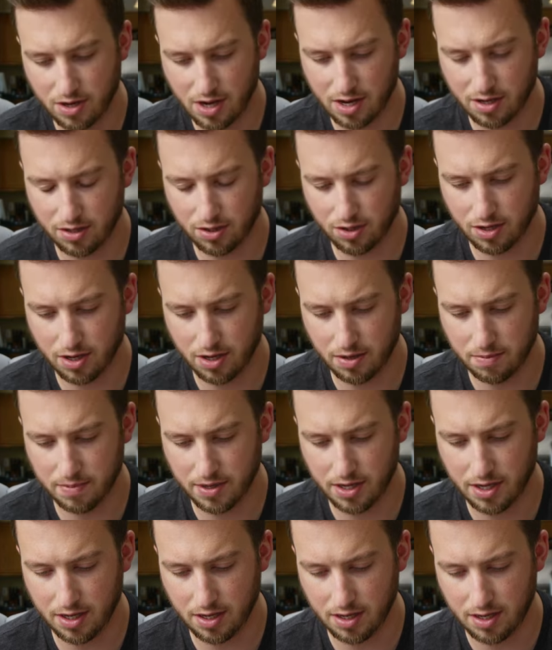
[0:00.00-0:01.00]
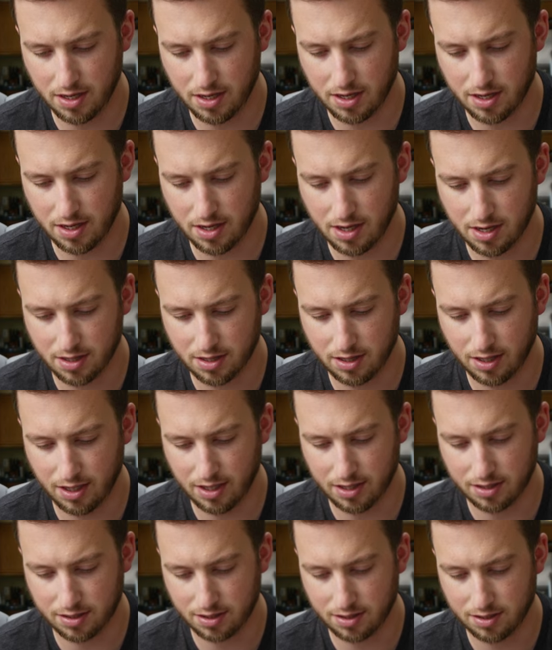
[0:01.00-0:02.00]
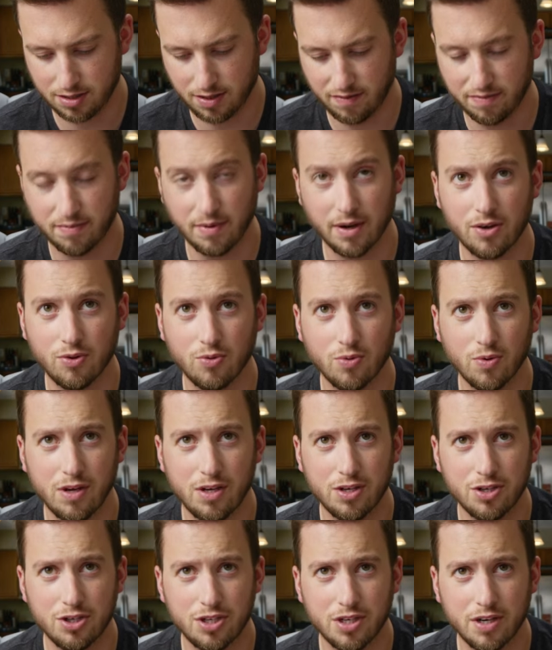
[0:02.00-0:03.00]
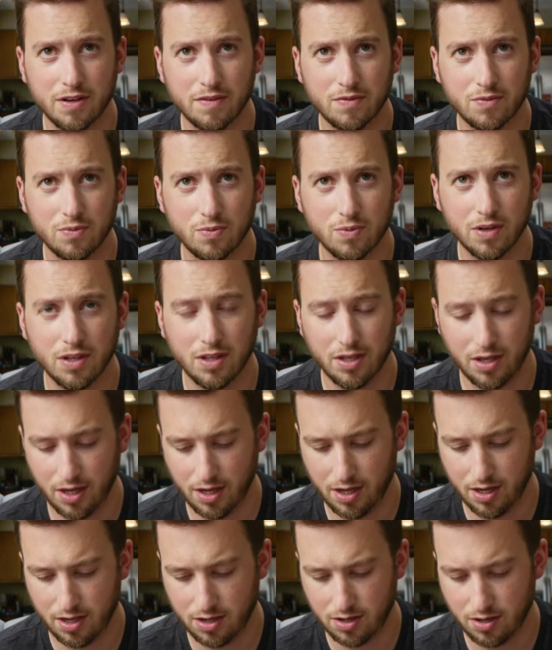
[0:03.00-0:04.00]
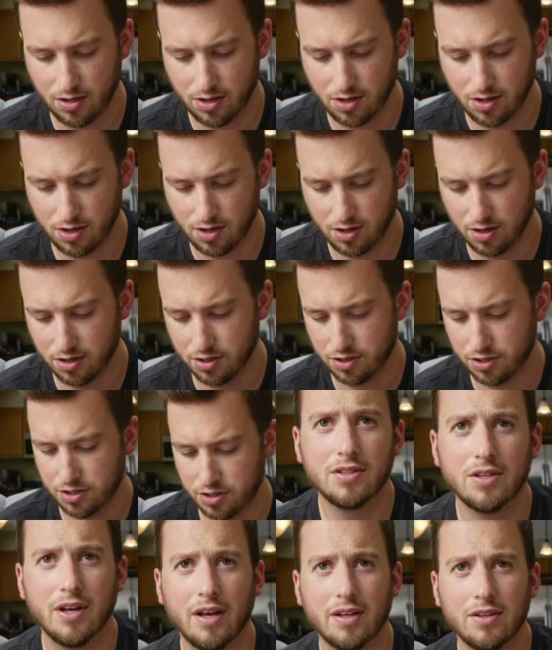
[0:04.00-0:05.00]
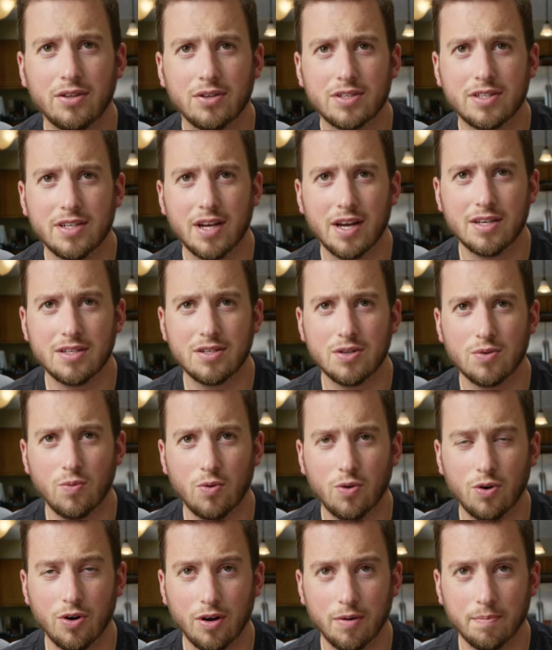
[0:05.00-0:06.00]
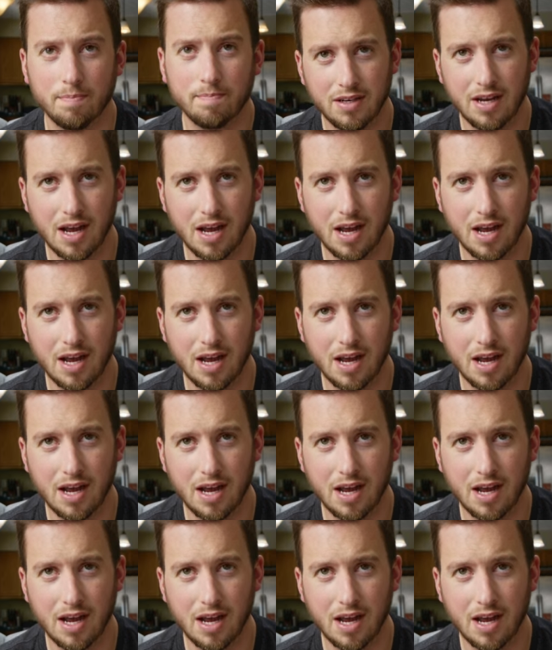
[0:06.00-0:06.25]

Kind of looking a bit uh, ugly. That's because I have my green shift really harsh. So that looks nice and warm.